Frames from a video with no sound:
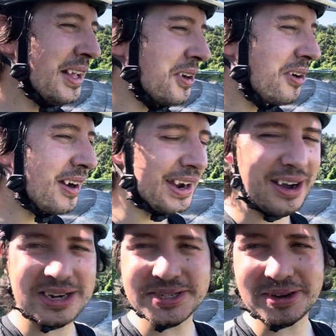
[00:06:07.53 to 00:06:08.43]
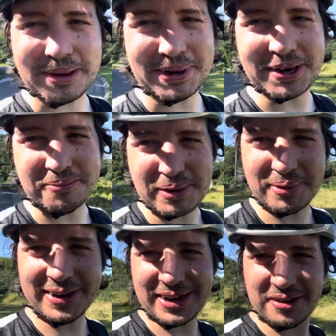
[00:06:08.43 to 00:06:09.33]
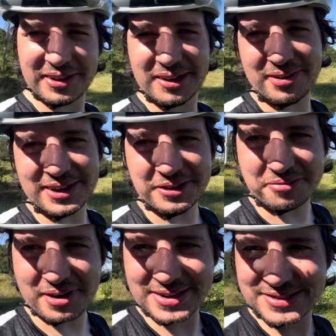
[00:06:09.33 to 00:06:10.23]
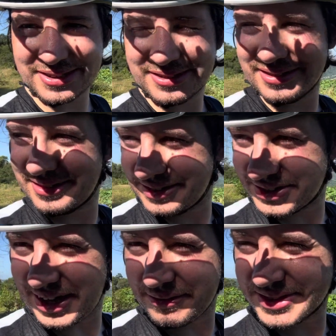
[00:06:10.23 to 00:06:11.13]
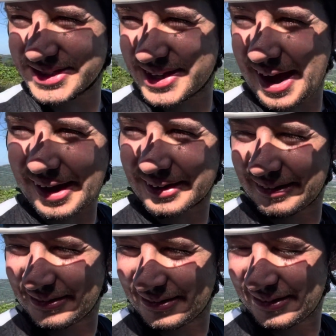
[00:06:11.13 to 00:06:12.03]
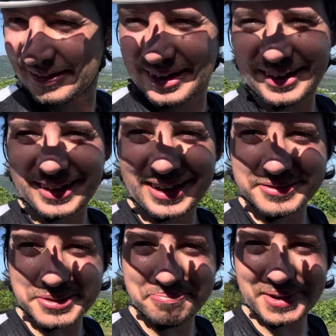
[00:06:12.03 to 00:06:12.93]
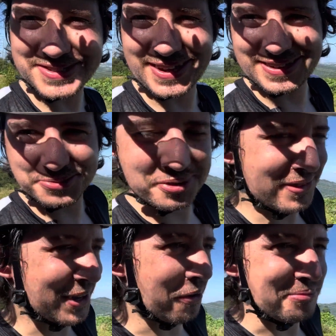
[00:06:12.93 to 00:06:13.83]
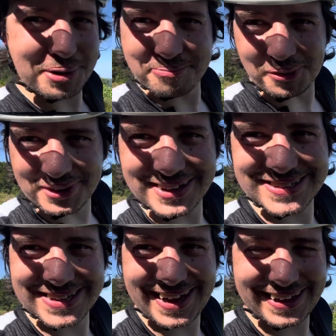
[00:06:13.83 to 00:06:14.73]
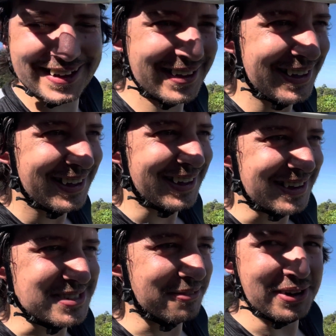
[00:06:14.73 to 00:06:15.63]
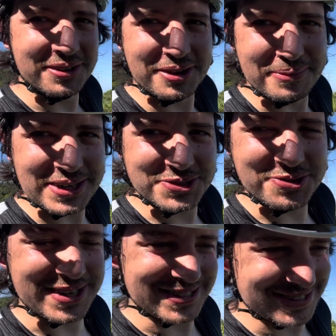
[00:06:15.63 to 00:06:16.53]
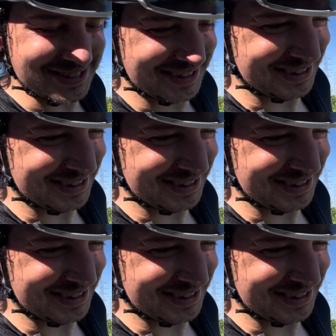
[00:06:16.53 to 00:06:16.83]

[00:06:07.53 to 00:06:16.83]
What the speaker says: Right, I shall get back on my bike now. I think I've had enough rest. Shall I have a snack? I think I'll have some biscuits. What have I got in my pocket today? Let's have a look at my treats.